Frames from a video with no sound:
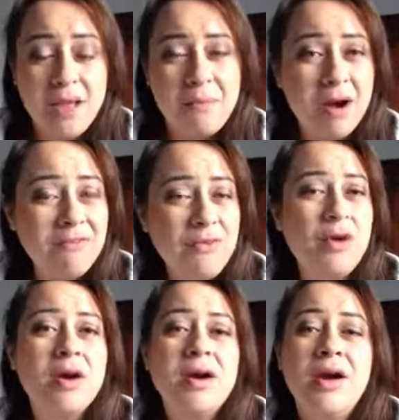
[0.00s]
Part
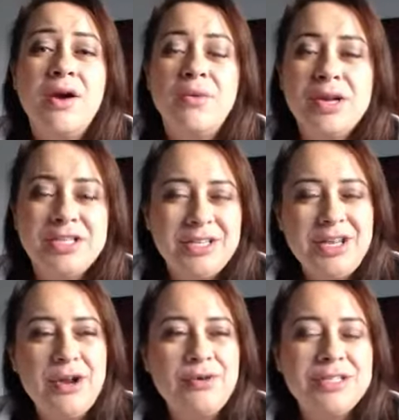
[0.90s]
4, which
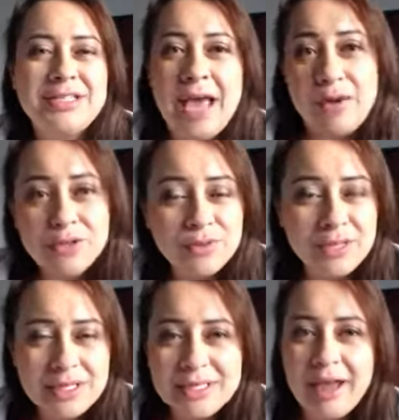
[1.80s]
sounds
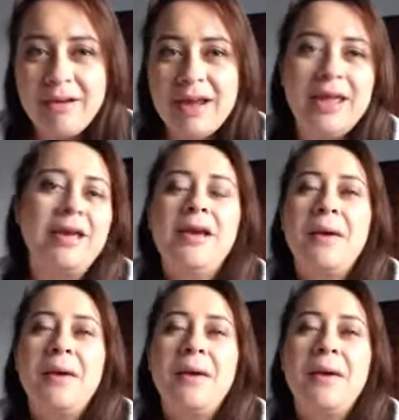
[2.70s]
really scary,